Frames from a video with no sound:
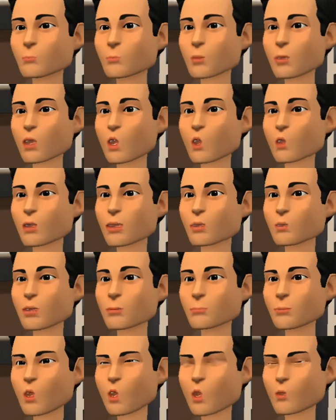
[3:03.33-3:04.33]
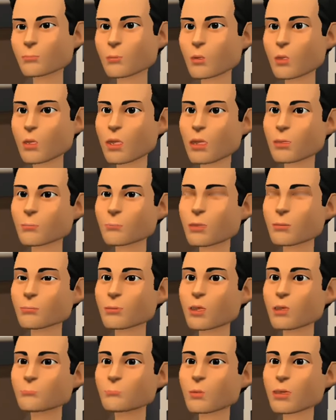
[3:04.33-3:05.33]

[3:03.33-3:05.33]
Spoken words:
I also support my team members